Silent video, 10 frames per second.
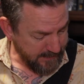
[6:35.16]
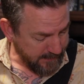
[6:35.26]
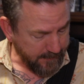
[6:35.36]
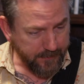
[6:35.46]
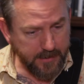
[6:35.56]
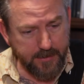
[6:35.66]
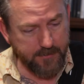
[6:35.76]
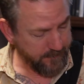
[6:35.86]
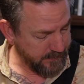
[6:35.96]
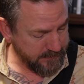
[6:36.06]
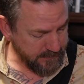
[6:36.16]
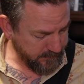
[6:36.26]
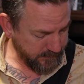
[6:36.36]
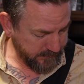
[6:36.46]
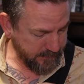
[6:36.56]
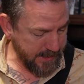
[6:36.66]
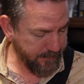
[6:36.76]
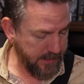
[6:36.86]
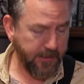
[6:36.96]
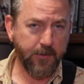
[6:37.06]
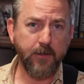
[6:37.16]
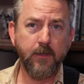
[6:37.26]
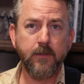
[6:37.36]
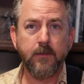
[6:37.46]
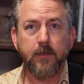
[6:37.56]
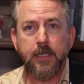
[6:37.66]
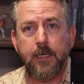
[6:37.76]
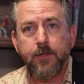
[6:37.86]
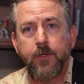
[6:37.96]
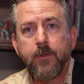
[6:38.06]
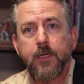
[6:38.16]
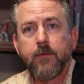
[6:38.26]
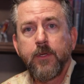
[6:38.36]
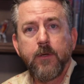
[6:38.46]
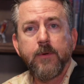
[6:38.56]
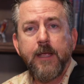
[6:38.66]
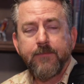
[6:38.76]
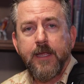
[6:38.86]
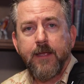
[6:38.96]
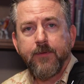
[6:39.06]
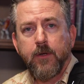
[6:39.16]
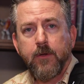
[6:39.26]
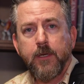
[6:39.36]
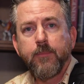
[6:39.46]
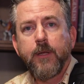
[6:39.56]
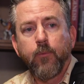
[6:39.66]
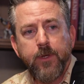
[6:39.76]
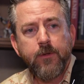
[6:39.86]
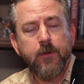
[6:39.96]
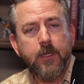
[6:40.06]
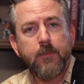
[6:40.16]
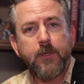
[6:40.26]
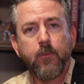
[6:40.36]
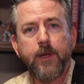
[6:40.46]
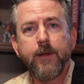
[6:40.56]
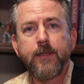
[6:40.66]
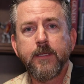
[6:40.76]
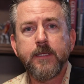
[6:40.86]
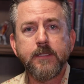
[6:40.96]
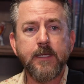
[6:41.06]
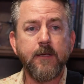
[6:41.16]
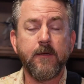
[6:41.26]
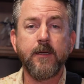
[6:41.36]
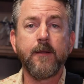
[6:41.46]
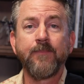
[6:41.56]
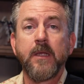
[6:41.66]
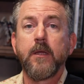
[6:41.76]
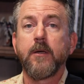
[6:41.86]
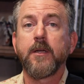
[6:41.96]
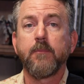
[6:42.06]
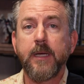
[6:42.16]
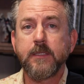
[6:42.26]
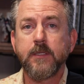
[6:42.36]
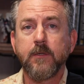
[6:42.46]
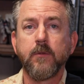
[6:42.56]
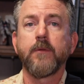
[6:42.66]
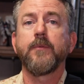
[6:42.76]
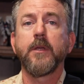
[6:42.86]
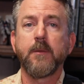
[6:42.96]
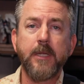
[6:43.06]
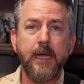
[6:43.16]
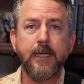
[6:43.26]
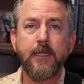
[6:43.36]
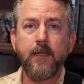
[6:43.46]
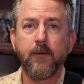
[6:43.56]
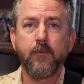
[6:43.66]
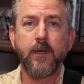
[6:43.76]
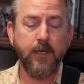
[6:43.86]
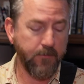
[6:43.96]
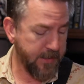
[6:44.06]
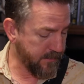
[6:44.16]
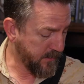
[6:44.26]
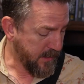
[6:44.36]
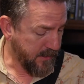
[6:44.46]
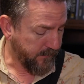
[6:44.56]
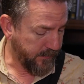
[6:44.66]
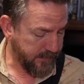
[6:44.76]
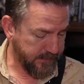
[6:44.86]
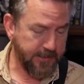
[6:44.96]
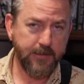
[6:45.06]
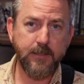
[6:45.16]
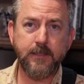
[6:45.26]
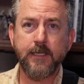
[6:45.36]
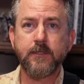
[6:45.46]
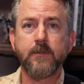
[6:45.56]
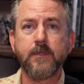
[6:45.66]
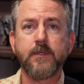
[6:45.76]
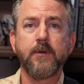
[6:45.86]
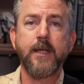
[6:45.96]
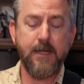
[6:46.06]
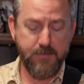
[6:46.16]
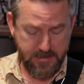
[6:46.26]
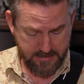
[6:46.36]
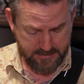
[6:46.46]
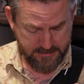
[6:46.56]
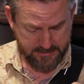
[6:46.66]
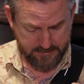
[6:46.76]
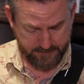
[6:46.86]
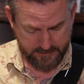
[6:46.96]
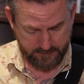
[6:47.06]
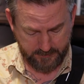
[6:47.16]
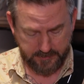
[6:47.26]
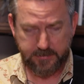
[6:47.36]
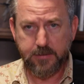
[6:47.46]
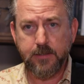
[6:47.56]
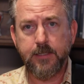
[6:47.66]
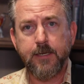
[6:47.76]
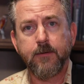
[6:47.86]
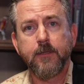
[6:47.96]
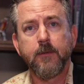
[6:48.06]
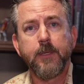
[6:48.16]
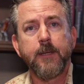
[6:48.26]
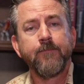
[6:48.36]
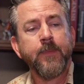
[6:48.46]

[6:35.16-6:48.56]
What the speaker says: And then this other strap here, you don't have to have it on, but when you're going to be wearing this, say on a bicycle, or if you're going to be hiking or running around, you can take this extra strap. I'll adjust this down a little bit